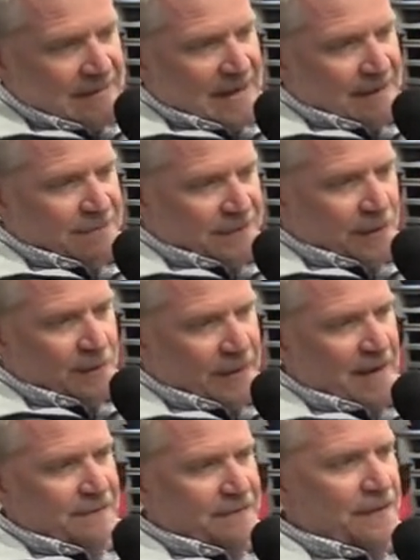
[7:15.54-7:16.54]
I felt
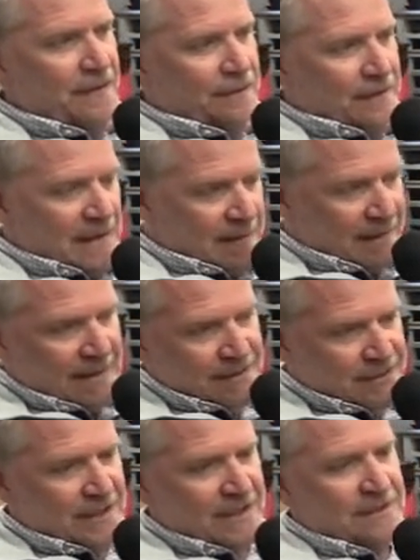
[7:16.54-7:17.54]
what I felt, and I made
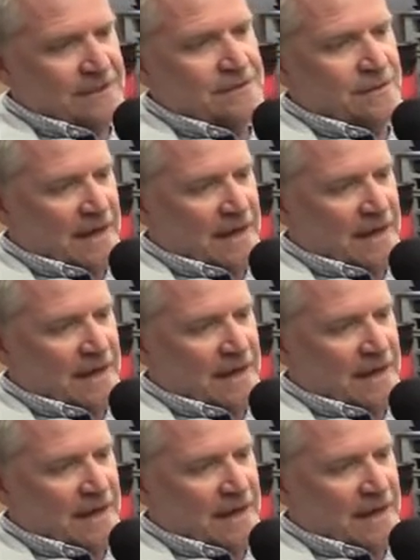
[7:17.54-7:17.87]
the changes